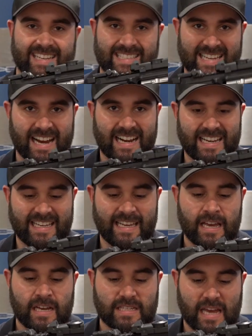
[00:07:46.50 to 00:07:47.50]
exactly
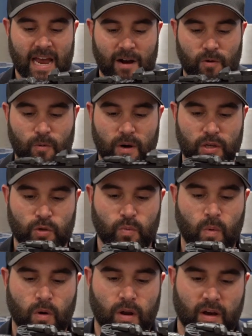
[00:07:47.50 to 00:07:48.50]
to how you
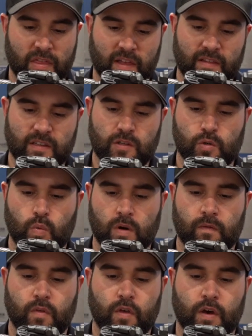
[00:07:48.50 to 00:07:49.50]
want. I think this is one
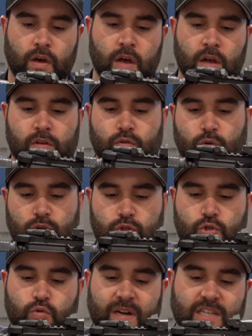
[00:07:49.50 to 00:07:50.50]
of the sort of
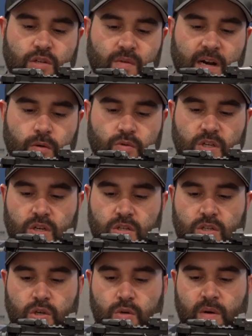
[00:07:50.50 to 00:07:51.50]
straighter angles you
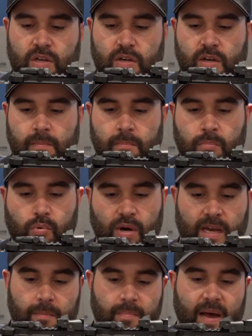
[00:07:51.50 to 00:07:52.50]
can do, and you can
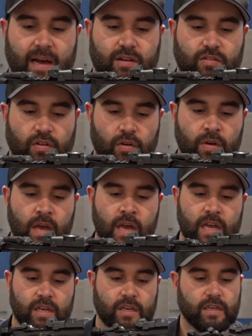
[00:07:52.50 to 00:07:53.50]
bring it back. So
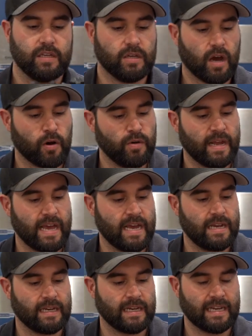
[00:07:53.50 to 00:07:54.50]
you hone it
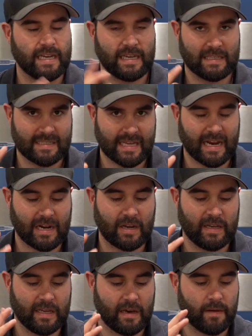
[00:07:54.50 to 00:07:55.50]
in and get it
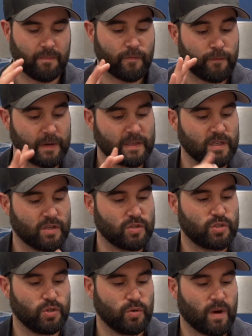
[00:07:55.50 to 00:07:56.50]
exactly fitted
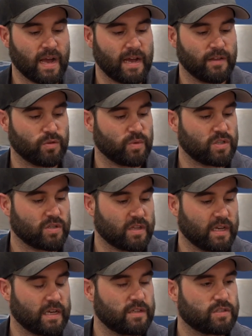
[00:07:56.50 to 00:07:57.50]
to your hands, which I
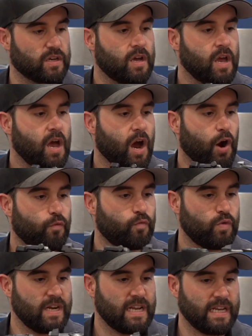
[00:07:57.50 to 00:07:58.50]
think is a
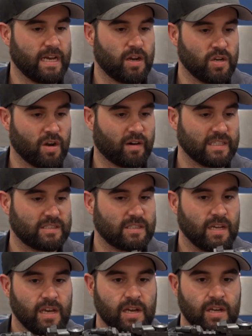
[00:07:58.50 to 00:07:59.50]
really nice